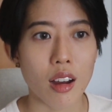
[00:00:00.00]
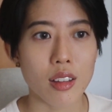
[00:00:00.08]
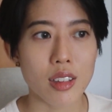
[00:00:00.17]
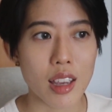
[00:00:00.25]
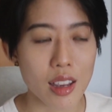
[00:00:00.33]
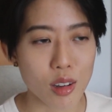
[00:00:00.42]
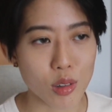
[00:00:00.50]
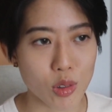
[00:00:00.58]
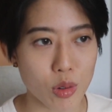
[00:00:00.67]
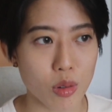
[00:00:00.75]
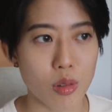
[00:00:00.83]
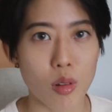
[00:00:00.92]
take
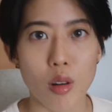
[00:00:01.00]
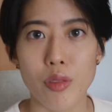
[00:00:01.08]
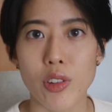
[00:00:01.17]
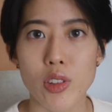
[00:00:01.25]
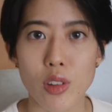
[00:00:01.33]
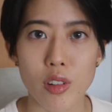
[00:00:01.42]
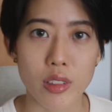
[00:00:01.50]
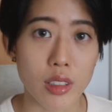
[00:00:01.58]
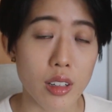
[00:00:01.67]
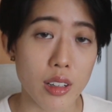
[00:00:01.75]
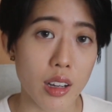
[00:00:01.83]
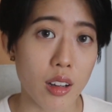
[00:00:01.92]
control of the
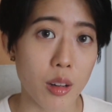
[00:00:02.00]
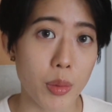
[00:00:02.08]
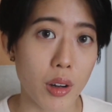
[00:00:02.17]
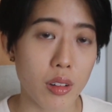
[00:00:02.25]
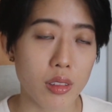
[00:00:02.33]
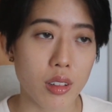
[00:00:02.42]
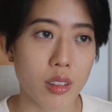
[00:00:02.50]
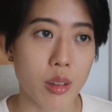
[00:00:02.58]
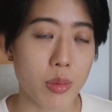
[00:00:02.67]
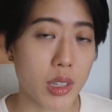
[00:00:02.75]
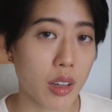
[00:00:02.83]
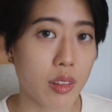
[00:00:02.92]
stories that they tell about
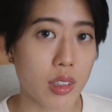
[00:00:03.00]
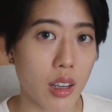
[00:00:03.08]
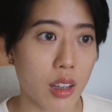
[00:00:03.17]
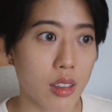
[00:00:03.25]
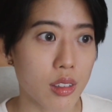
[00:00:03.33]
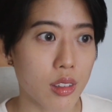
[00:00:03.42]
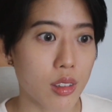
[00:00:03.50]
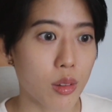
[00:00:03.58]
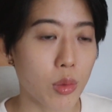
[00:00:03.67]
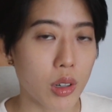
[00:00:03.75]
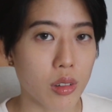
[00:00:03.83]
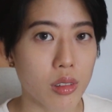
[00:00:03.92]
themselves and
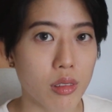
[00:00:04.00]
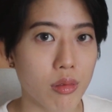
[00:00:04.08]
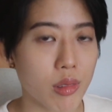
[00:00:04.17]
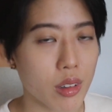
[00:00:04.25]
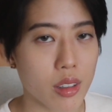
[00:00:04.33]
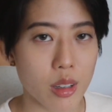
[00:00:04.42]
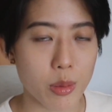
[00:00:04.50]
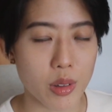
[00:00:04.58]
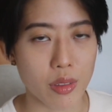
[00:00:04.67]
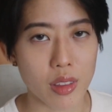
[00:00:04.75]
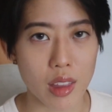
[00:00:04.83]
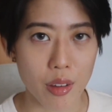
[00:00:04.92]
the world in
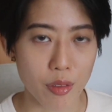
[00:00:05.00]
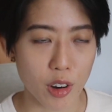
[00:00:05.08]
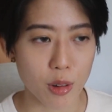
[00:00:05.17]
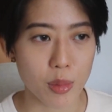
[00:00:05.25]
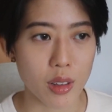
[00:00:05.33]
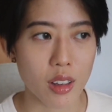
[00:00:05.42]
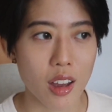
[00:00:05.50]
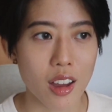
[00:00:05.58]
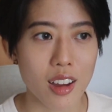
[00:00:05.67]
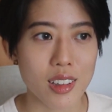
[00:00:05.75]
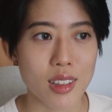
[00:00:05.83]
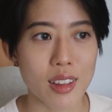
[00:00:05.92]
terms of the environment.
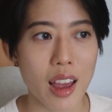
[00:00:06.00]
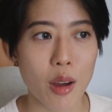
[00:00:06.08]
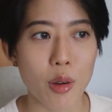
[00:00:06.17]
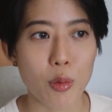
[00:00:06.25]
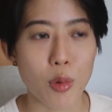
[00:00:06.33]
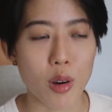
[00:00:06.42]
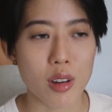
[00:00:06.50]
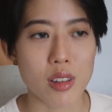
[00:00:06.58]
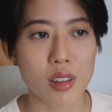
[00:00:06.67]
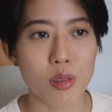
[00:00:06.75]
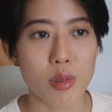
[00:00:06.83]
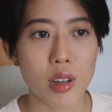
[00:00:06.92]
So that
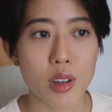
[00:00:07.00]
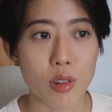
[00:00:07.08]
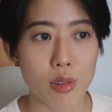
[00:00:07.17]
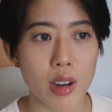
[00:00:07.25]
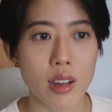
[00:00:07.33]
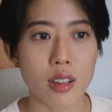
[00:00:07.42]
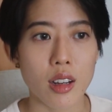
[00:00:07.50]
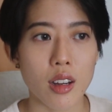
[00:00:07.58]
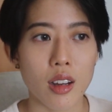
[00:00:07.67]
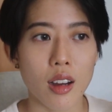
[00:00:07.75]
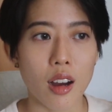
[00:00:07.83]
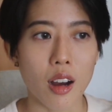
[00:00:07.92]
was a really great
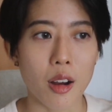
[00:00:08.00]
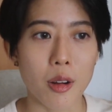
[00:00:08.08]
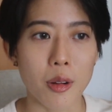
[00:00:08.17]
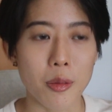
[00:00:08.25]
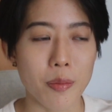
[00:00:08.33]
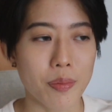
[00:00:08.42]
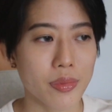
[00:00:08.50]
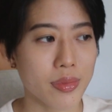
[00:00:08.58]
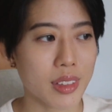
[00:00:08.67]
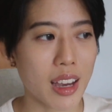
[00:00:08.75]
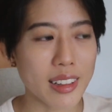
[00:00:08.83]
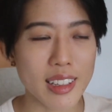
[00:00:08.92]

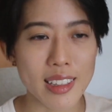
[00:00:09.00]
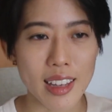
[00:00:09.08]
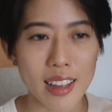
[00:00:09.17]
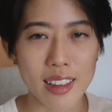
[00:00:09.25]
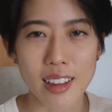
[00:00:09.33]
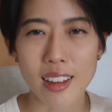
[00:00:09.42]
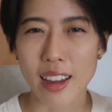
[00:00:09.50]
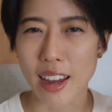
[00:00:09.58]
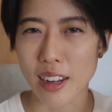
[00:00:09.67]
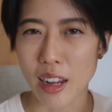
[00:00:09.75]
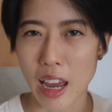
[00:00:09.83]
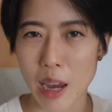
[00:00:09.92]
understanding
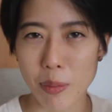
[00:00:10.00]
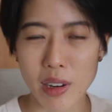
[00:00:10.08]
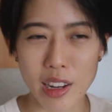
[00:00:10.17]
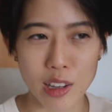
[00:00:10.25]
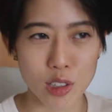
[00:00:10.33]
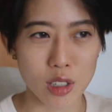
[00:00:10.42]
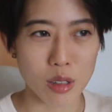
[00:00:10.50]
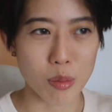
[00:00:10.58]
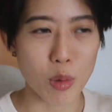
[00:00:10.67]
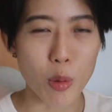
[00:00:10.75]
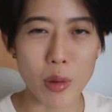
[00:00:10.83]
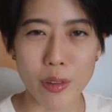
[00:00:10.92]
and application
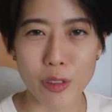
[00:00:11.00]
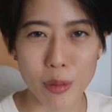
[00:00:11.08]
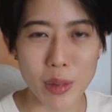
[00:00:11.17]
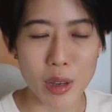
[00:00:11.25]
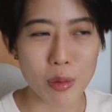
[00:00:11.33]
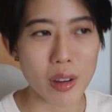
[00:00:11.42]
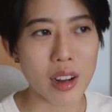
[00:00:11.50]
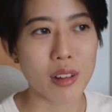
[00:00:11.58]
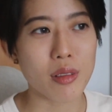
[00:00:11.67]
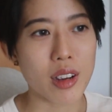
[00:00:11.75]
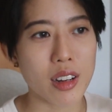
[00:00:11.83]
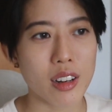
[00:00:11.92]
moment for me when
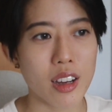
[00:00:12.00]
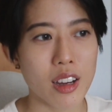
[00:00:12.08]
I read